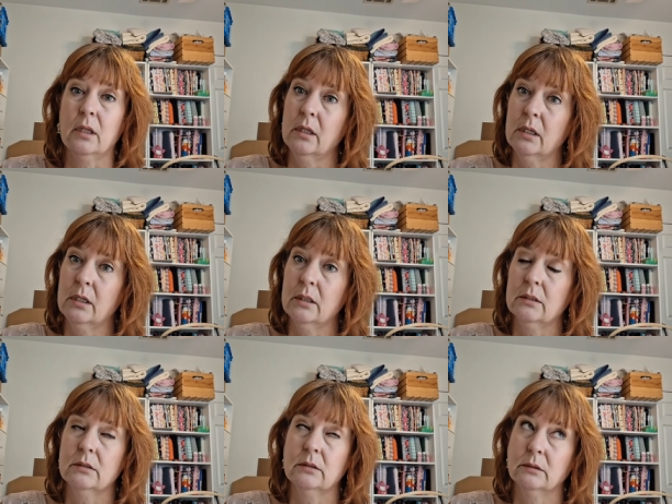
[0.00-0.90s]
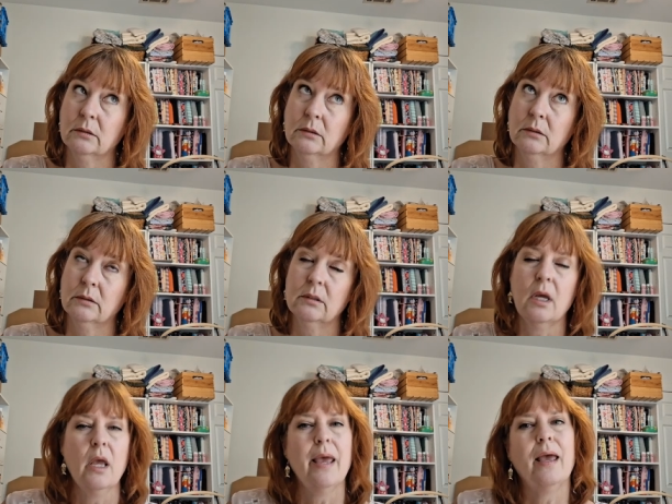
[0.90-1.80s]
a lot,
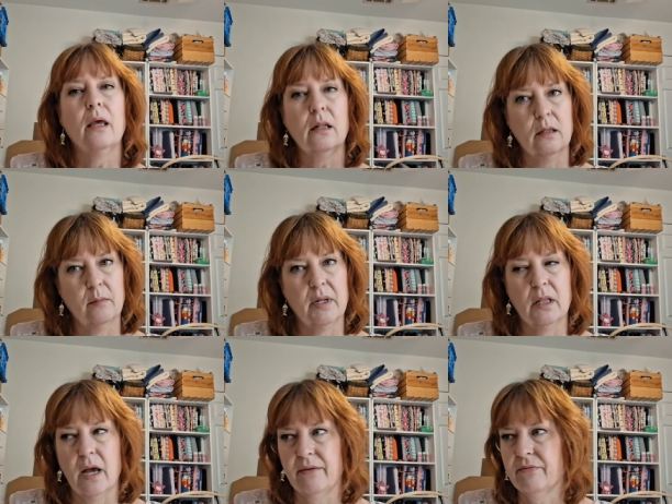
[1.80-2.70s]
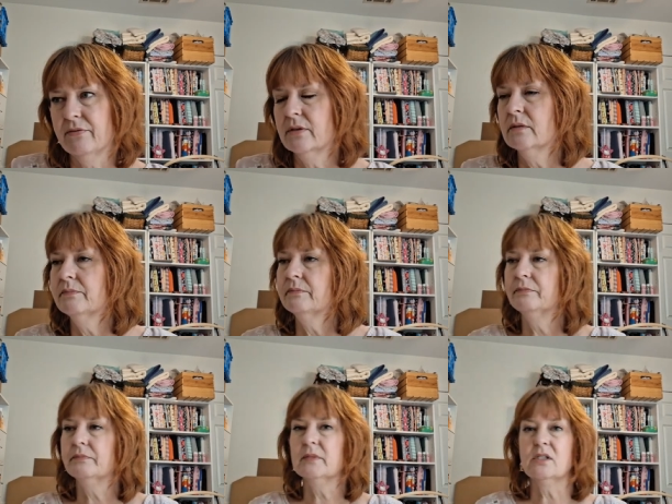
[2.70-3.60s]
and a little bit of life.
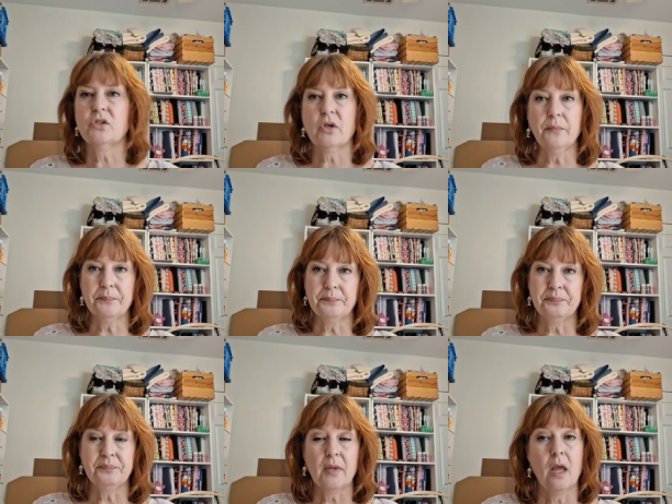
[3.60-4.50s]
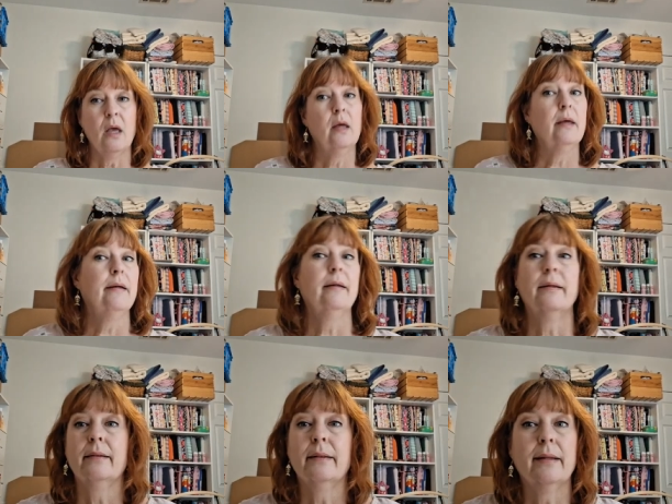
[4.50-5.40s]
So
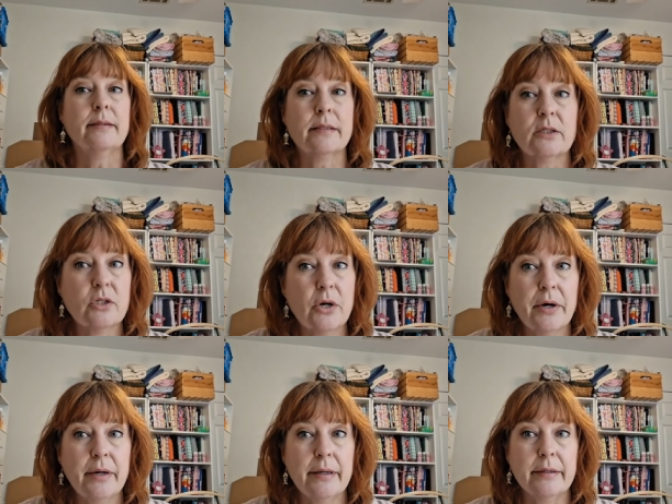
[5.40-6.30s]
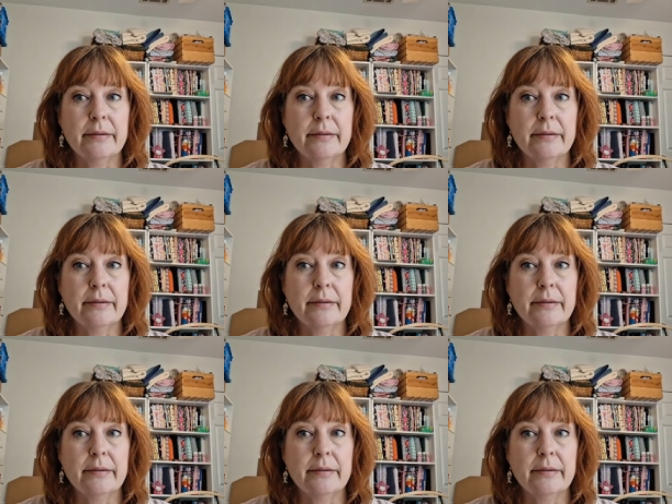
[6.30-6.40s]
let's get started.